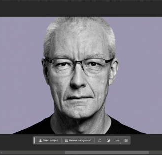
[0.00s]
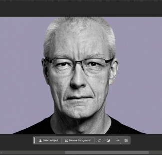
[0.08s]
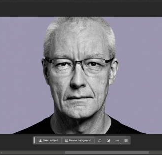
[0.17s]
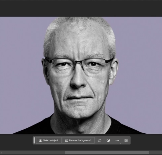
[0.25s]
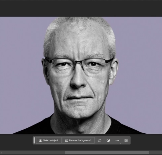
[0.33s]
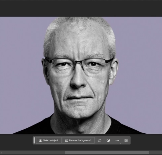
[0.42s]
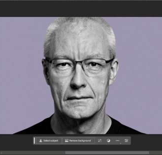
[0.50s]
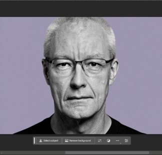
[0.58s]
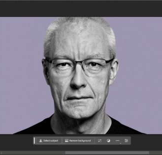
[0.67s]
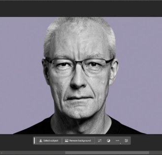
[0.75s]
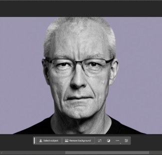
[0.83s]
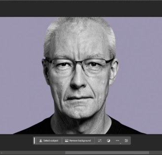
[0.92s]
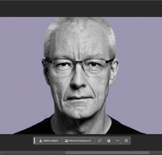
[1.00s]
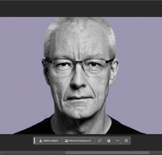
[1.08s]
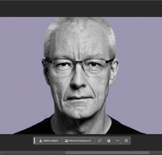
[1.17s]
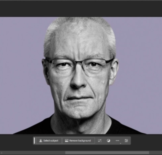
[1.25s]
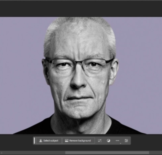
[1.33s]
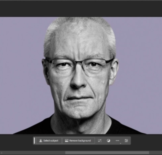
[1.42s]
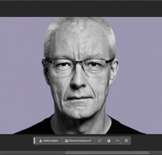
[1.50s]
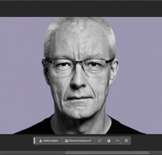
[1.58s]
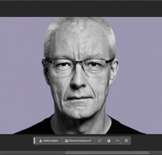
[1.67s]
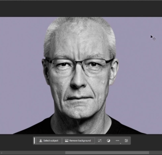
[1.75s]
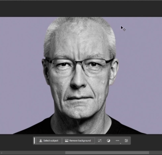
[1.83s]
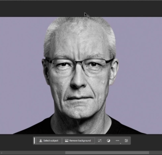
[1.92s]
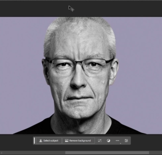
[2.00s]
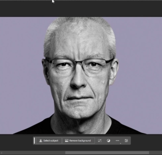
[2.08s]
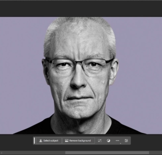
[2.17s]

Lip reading: No one is speaking in this clip.